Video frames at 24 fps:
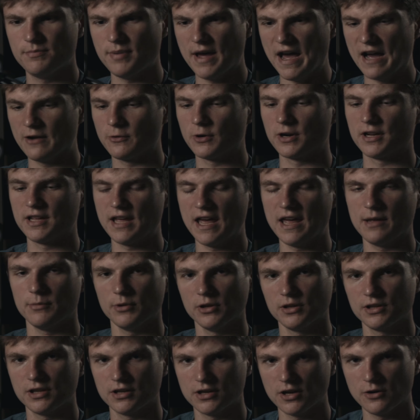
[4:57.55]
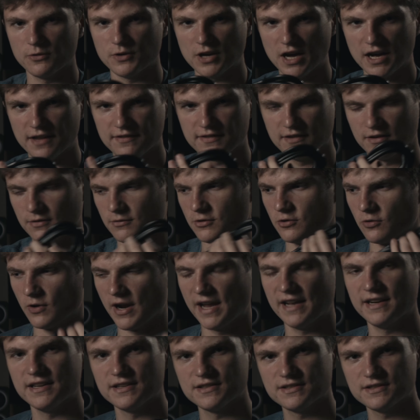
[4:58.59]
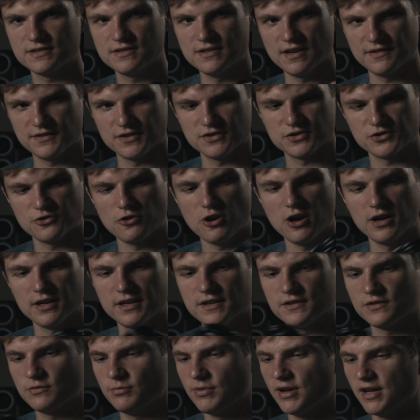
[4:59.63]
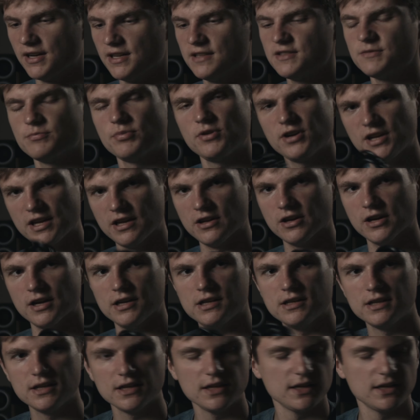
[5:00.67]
power cable, you know, not the greatest, not the strongest, but it's pretty good.